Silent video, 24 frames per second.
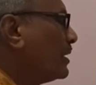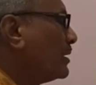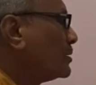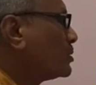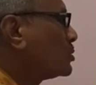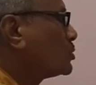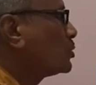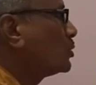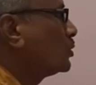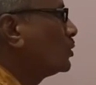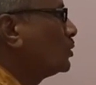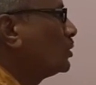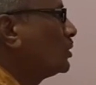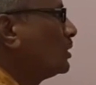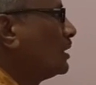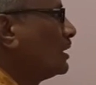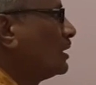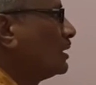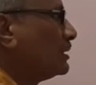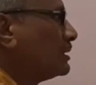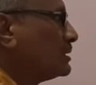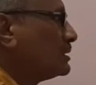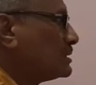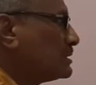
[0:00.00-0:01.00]
So
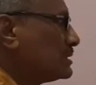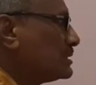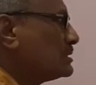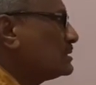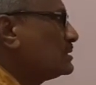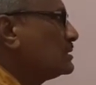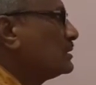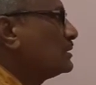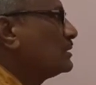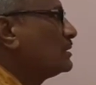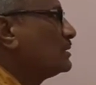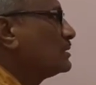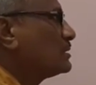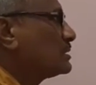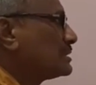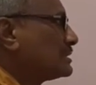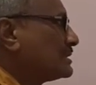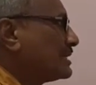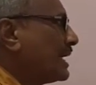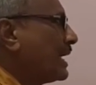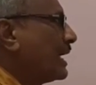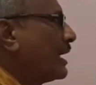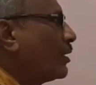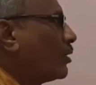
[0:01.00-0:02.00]
this is the
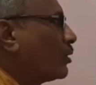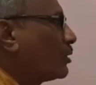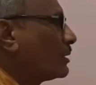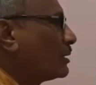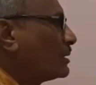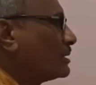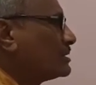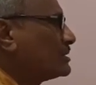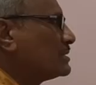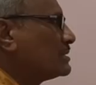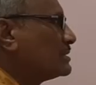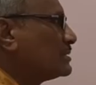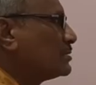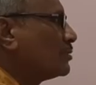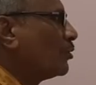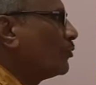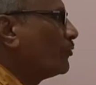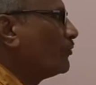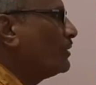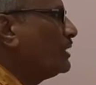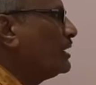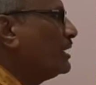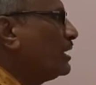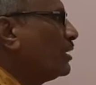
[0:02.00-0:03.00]
say, or this is the
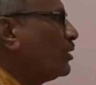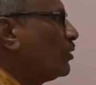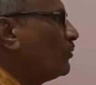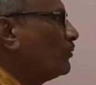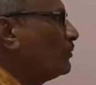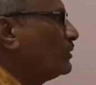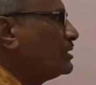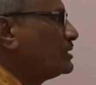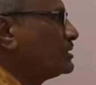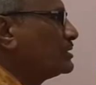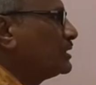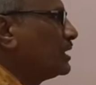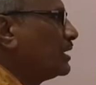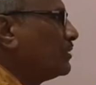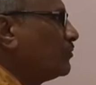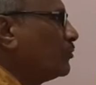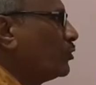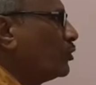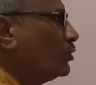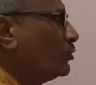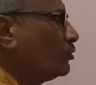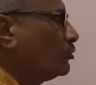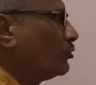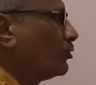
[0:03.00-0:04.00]
opinion of the Shyam
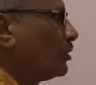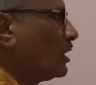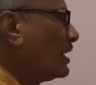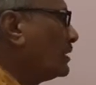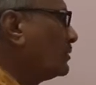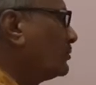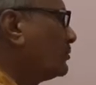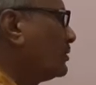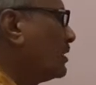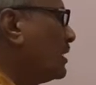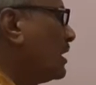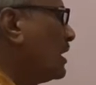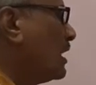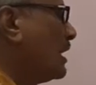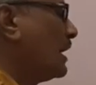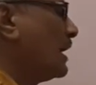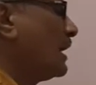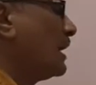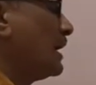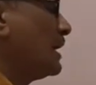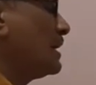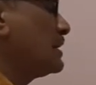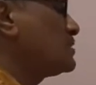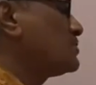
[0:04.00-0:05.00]
Mohan Thorat,
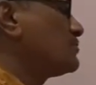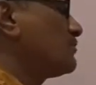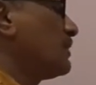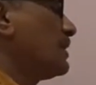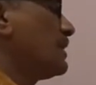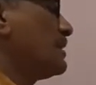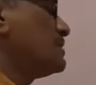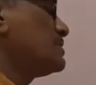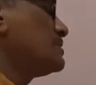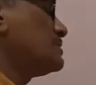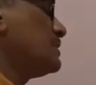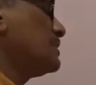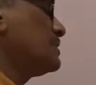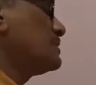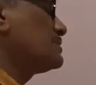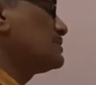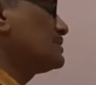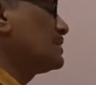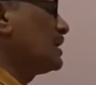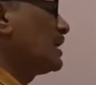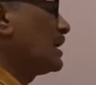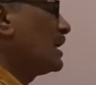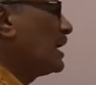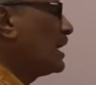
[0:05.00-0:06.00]
and that's why he says,
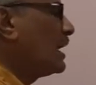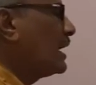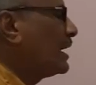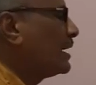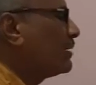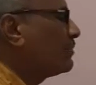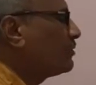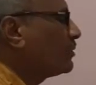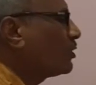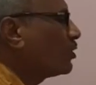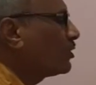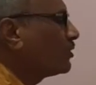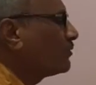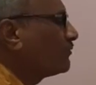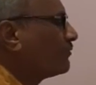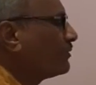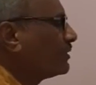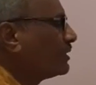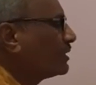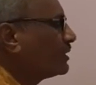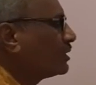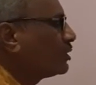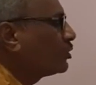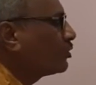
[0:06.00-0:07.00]
I am
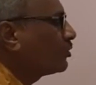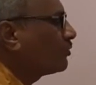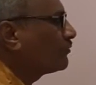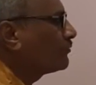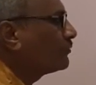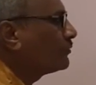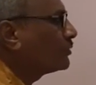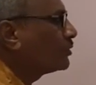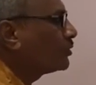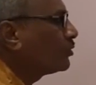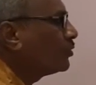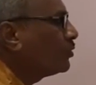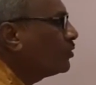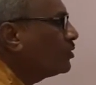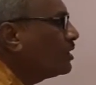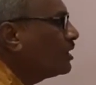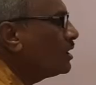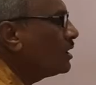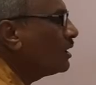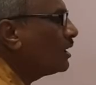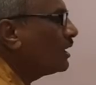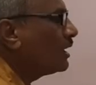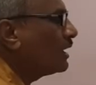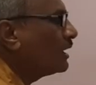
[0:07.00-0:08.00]
confident of your good
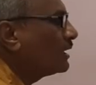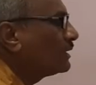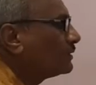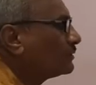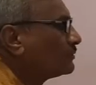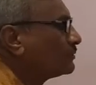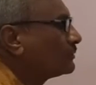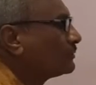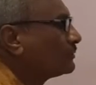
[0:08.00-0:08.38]
health.